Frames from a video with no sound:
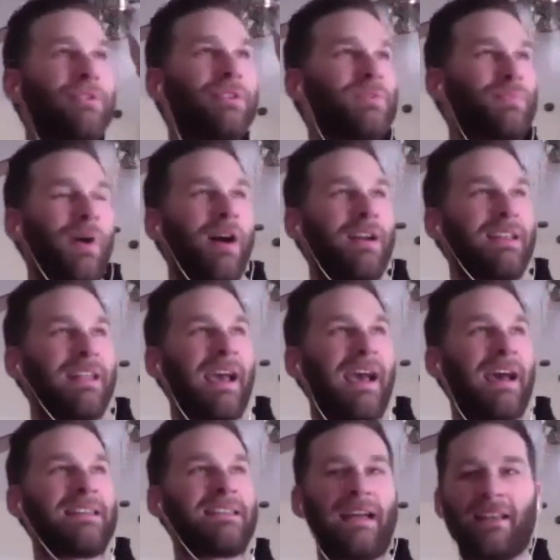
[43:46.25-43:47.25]
this
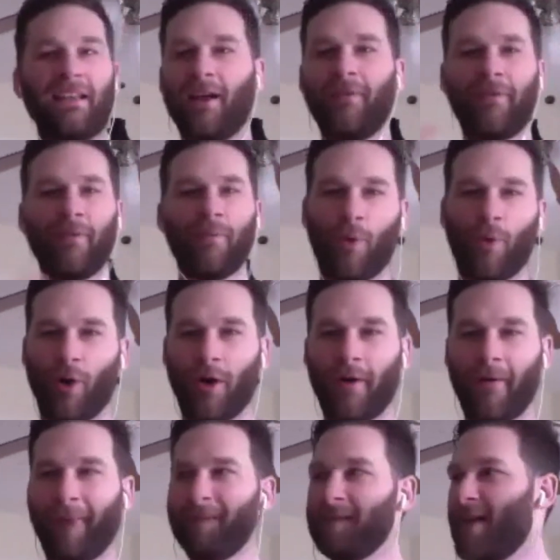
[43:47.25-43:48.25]
podcast, I love it
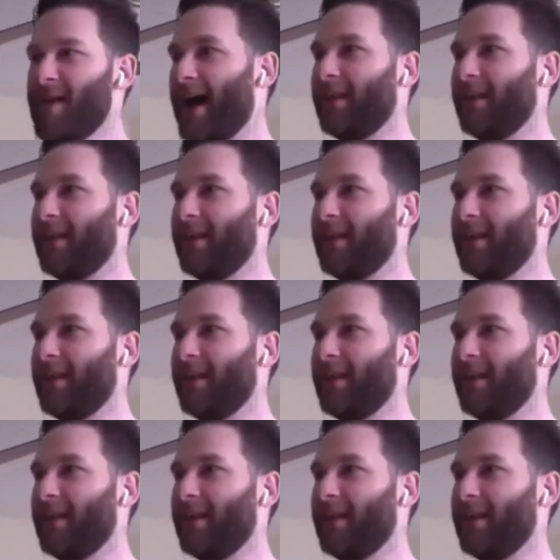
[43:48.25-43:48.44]
more.